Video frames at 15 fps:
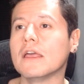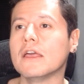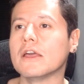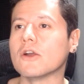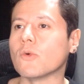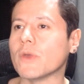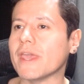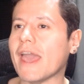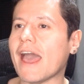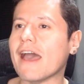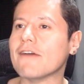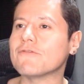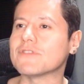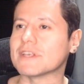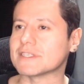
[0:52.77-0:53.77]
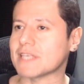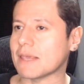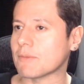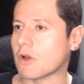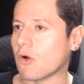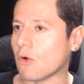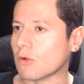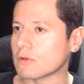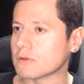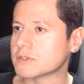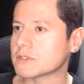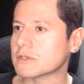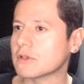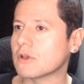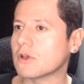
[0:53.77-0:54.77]
We have the same goals.
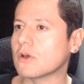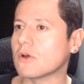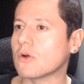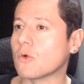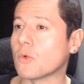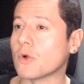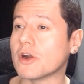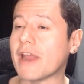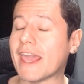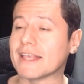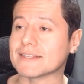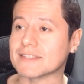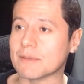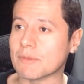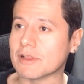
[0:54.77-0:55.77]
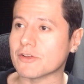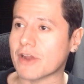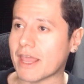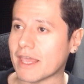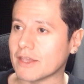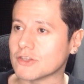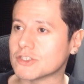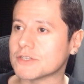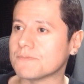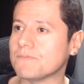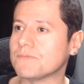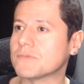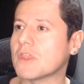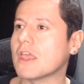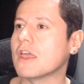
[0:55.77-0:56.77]
We're a similar age.
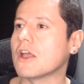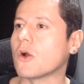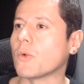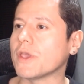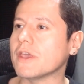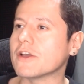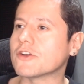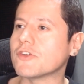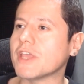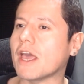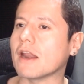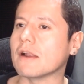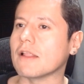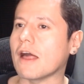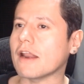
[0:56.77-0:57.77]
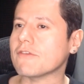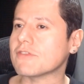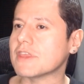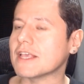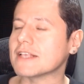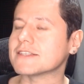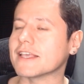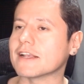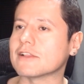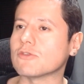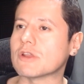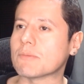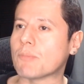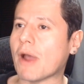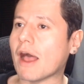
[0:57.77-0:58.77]
We agree on a lot of things,
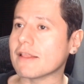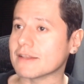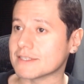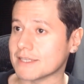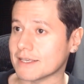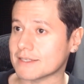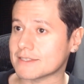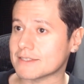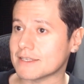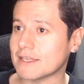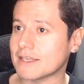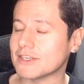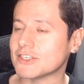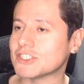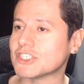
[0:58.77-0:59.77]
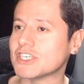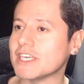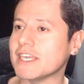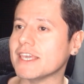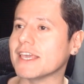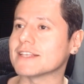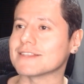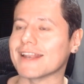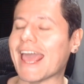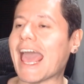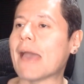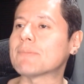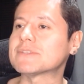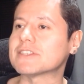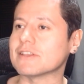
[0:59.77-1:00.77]
including politics. She is an
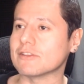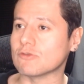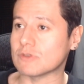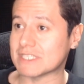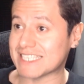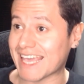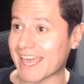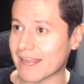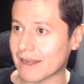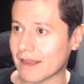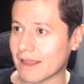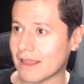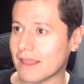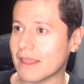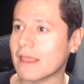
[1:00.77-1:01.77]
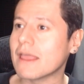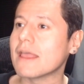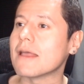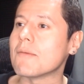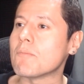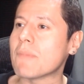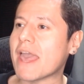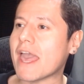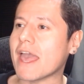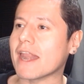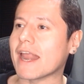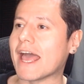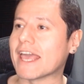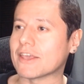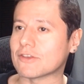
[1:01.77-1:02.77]
absolute 10. Man,
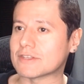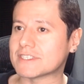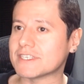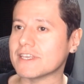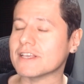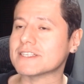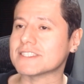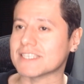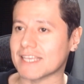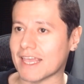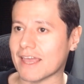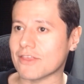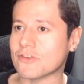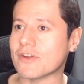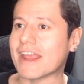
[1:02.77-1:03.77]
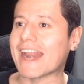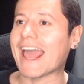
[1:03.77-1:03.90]
I could see us together and I